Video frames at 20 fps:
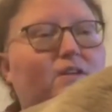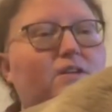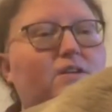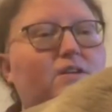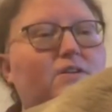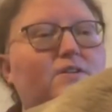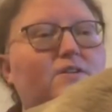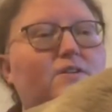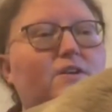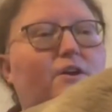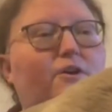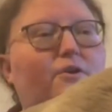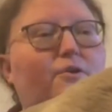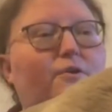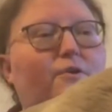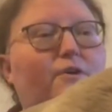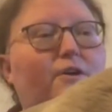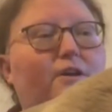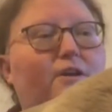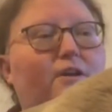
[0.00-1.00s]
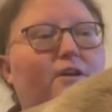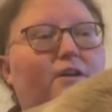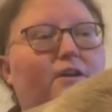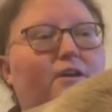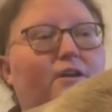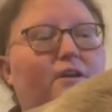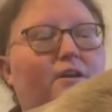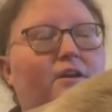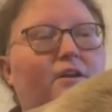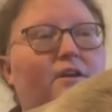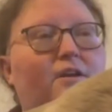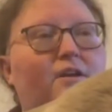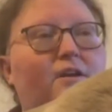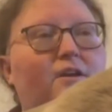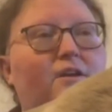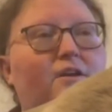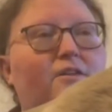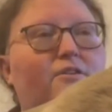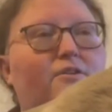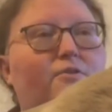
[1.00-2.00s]
So
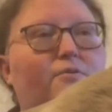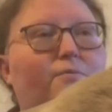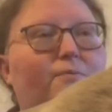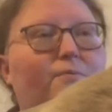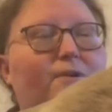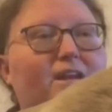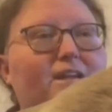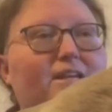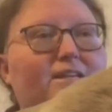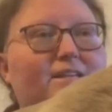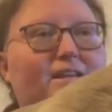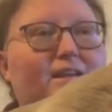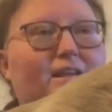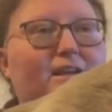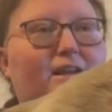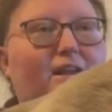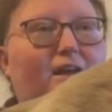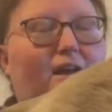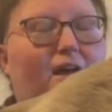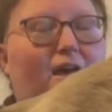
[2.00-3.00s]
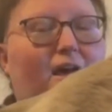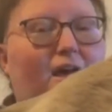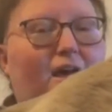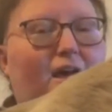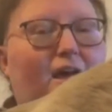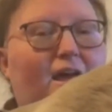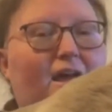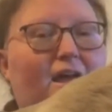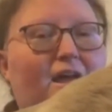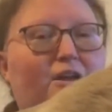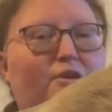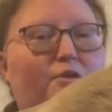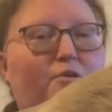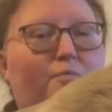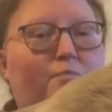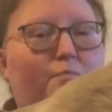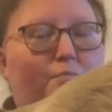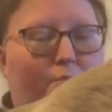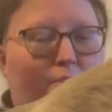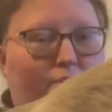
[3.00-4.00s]
the reason I
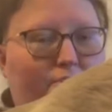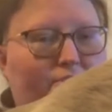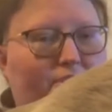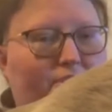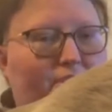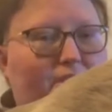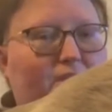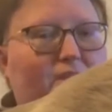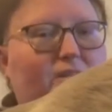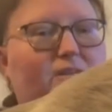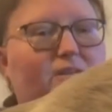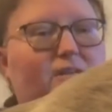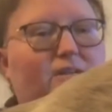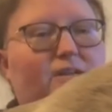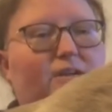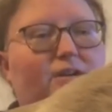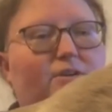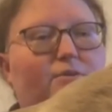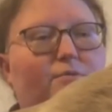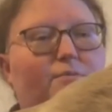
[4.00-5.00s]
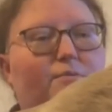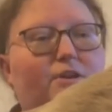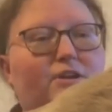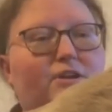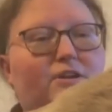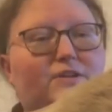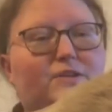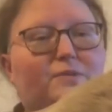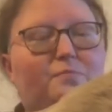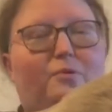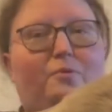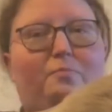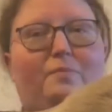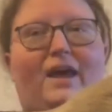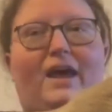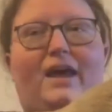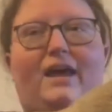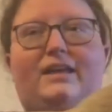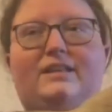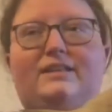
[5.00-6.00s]
purchased reusable
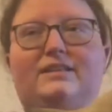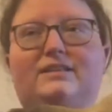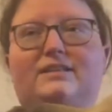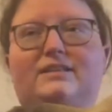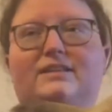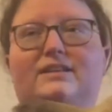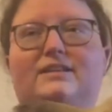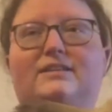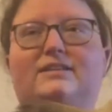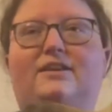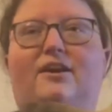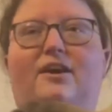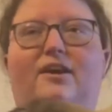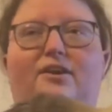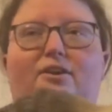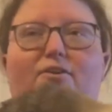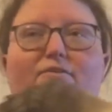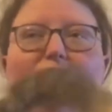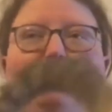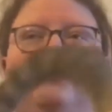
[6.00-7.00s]
pads is kind of